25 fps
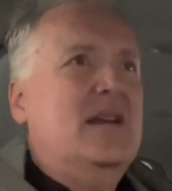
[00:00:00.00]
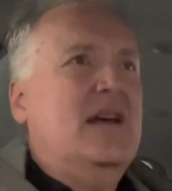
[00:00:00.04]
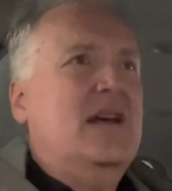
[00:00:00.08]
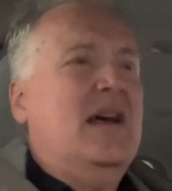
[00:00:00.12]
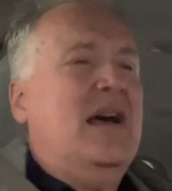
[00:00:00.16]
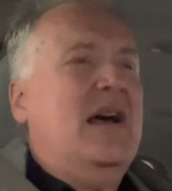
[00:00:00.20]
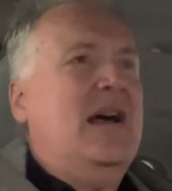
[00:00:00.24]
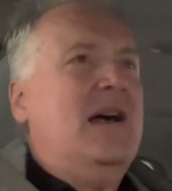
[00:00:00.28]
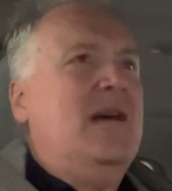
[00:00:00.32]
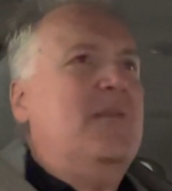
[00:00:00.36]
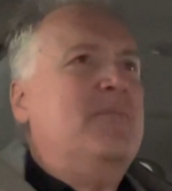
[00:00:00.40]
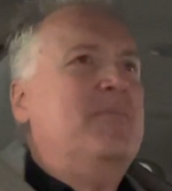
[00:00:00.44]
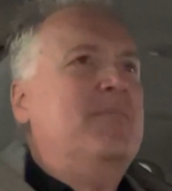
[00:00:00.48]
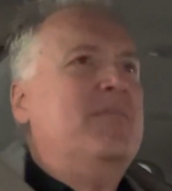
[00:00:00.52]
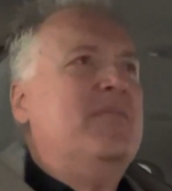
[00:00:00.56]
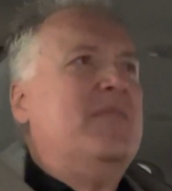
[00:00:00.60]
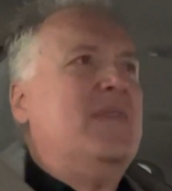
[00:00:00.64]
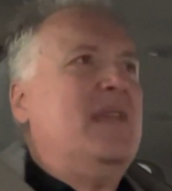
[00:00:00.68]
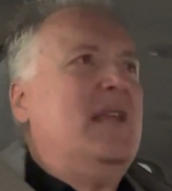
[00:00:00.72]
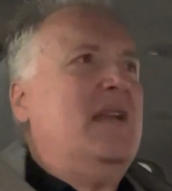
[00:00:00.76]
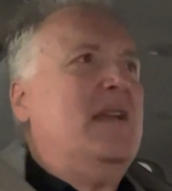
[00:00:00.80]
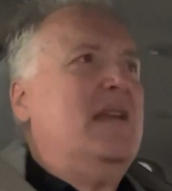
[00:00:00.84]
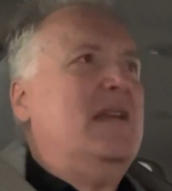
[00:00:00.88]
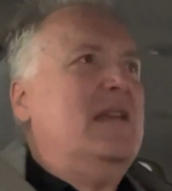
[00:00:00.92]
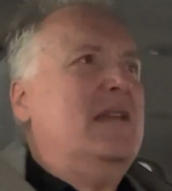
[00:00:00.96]

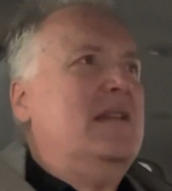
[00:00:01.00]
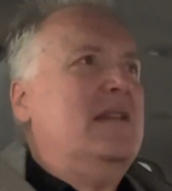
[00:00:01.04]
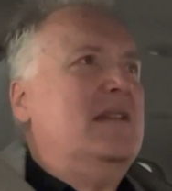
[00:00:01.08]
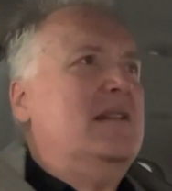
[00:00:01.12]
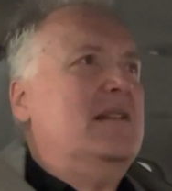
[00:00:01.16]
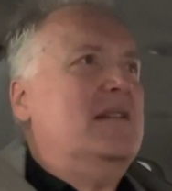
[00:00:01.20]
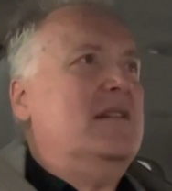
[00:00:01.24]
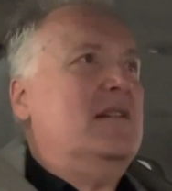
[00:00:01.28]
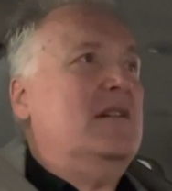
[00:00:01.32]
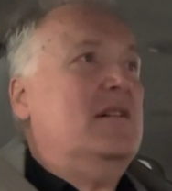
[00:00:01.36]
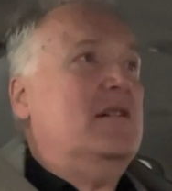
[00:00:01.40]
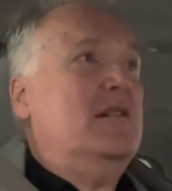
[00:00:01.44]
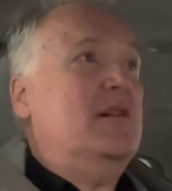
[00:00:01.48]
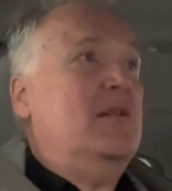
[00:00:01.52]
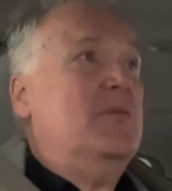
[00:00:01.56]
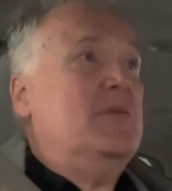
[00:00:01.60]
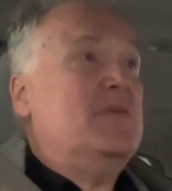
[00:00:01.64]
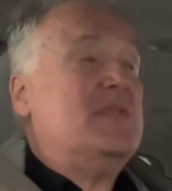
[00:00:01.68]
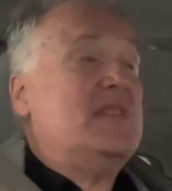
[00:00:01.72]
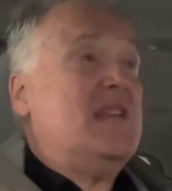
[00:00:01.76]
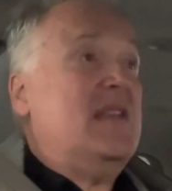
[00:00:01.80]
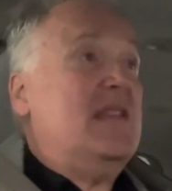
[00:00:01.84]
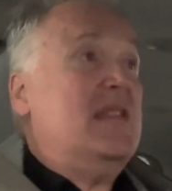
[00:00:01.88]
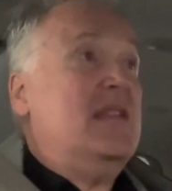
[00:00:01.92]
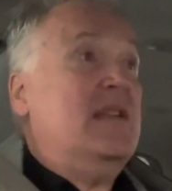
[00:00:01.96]
And I would
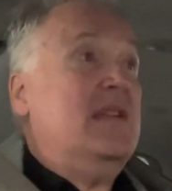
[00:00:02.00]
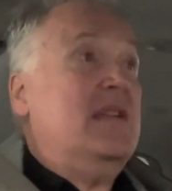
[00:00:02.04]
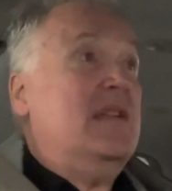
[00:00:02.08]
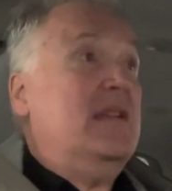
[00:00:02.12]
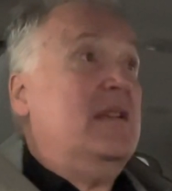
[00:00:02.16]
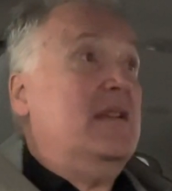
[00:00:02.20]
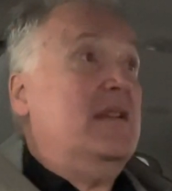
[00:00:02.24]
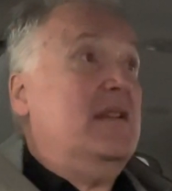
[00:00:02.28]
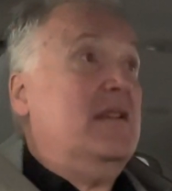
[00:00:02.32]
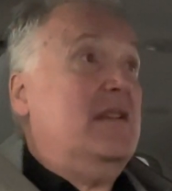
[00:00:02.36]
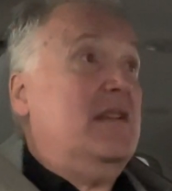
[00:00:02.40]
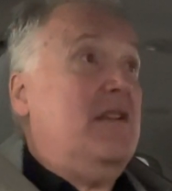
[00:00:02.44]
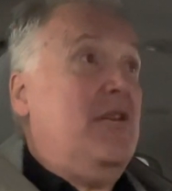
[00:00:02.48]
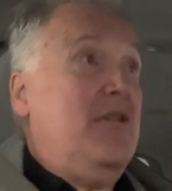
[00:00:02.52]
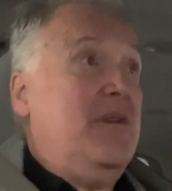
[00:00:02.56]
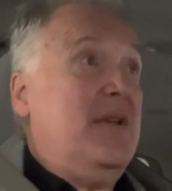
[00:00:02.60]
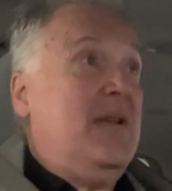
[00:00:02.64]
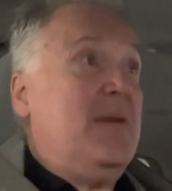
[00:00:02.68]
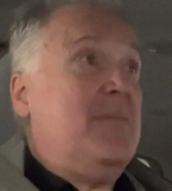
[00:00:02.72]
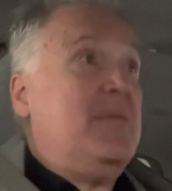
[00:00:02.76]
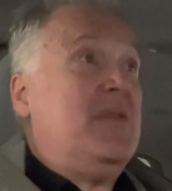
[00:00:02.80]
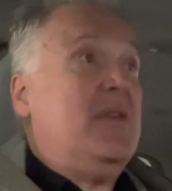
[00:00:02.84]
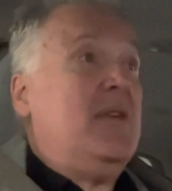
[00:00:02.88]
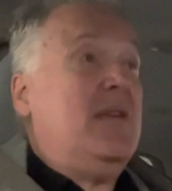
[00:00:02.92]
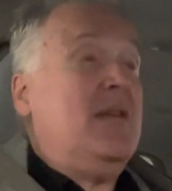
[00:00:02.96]
say they're going
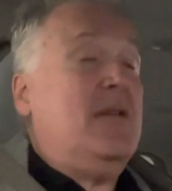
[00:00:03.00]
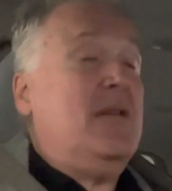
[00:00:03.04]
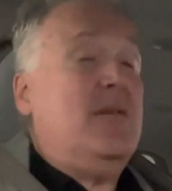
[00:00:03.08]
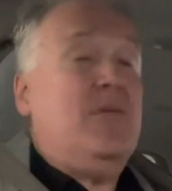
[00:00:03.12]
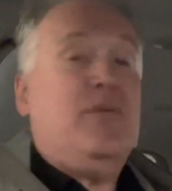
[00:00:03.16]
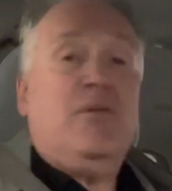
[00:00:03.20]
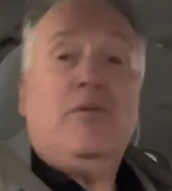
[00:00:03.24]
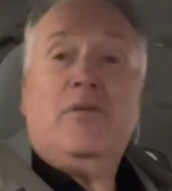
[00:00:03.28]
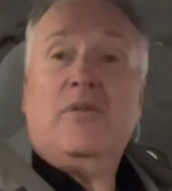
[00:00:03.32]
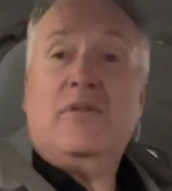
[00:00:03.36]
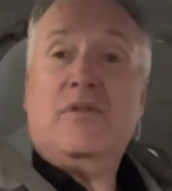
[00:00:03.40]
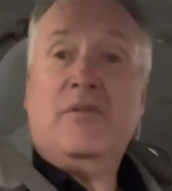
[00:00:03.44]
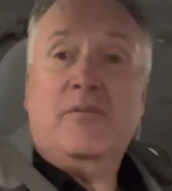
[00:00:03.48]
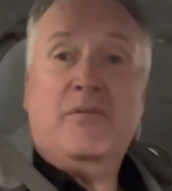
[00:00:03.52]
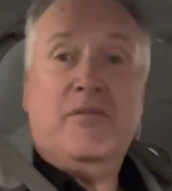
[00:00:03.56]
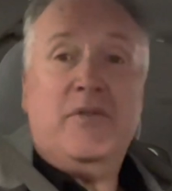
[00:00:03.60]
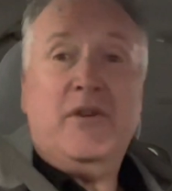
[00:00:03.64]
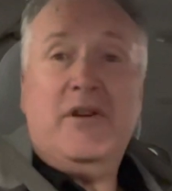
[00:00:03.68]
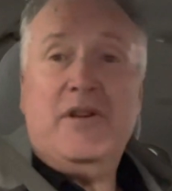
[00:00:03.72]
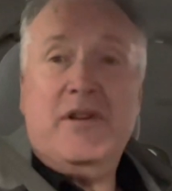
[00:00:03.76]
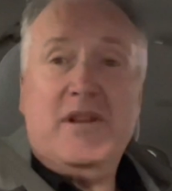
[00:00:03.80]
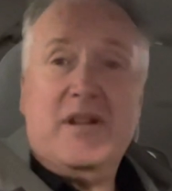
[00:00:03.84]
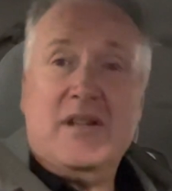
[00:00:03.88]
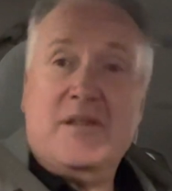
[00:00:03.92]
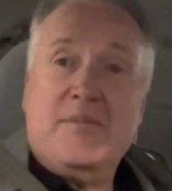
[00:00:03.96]
up there for some
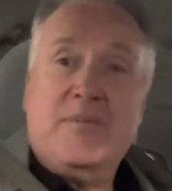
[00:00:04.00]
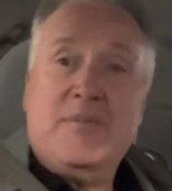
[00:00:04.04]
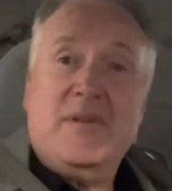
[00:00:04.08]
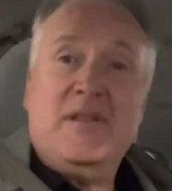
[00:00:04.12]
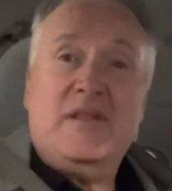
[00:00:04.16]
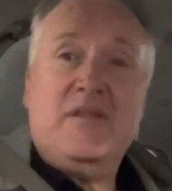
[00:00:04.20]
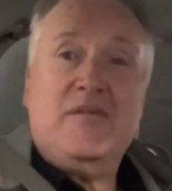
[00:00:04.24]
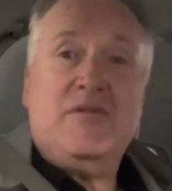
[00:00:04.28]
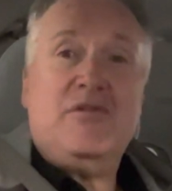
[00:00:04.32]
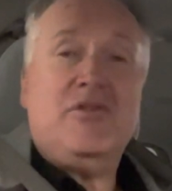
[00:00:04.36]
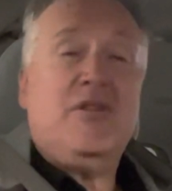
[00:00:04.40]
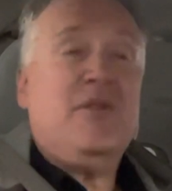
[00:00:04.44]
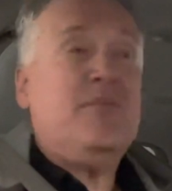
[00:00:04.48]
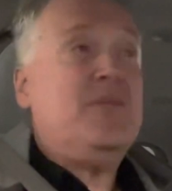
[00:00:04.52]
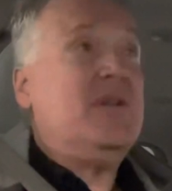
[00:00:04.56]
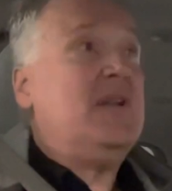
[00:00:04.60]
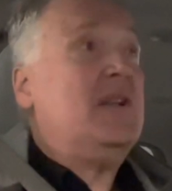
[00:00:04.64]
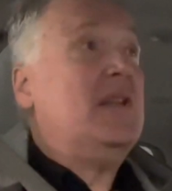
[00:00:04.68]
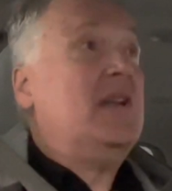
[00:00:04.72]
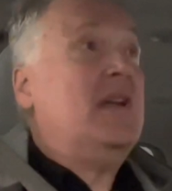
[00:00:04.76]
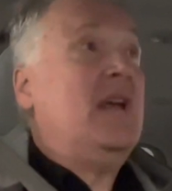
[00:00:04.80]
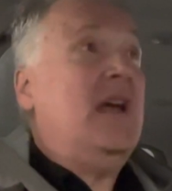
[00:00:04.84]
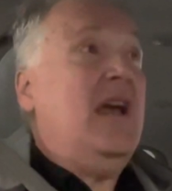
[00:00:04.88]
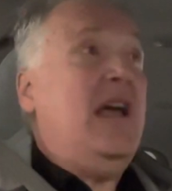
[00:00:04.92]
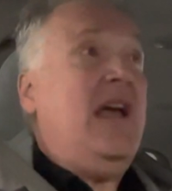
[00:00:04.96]
very expensive treatment,
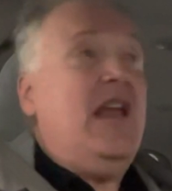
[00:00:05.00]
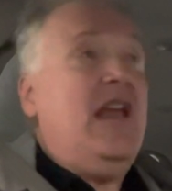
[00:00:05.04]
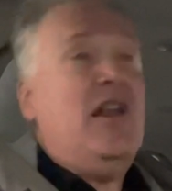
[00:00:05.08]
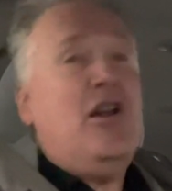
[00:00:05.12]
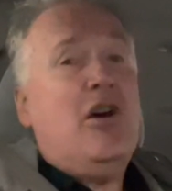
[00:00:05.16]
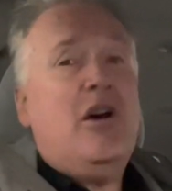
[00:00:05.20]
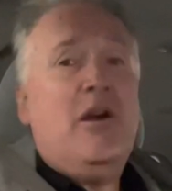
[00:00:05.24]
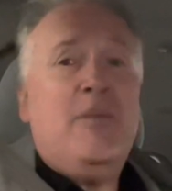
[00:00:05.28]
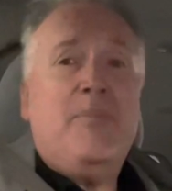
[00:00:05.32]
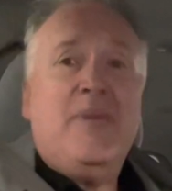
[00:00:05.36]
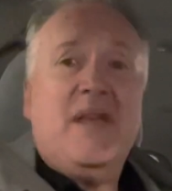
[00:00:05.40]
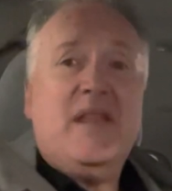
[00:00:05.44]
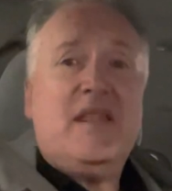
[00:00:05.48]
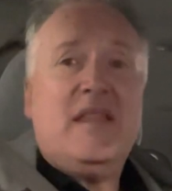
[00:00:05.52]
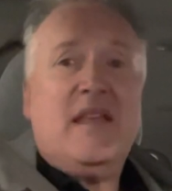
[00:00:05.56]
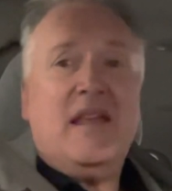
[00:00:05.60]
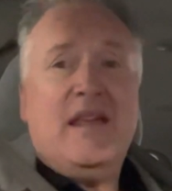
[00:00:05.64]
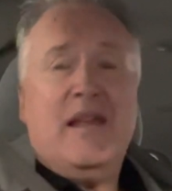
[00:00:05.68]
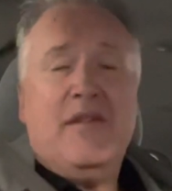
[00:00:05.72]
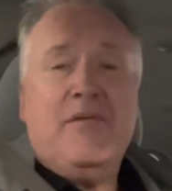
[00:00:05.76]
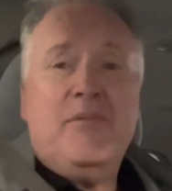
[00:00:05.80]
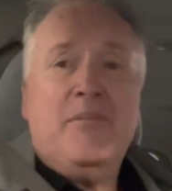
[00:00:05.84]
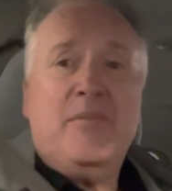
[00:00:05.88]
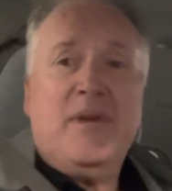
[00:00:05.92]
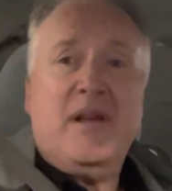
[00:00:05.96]
and I bet they
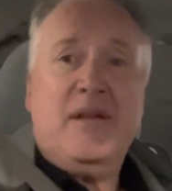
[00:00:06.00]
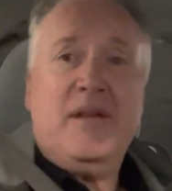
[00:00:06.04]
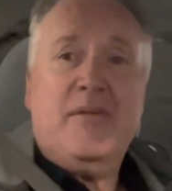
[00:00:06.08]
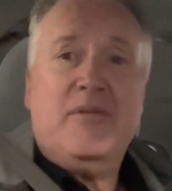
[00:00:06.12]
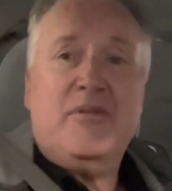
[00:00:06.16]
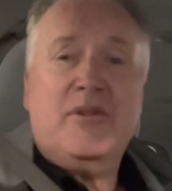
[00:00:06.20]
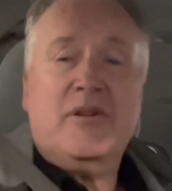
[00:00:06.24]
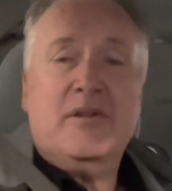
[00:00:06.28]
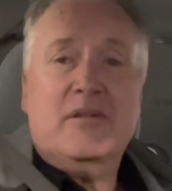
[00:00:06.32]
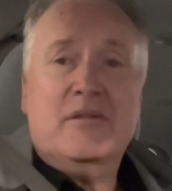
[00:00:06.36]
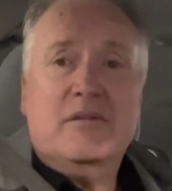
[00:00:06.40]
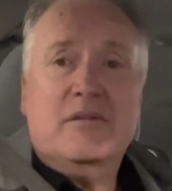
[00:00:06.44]
haven't paid for it.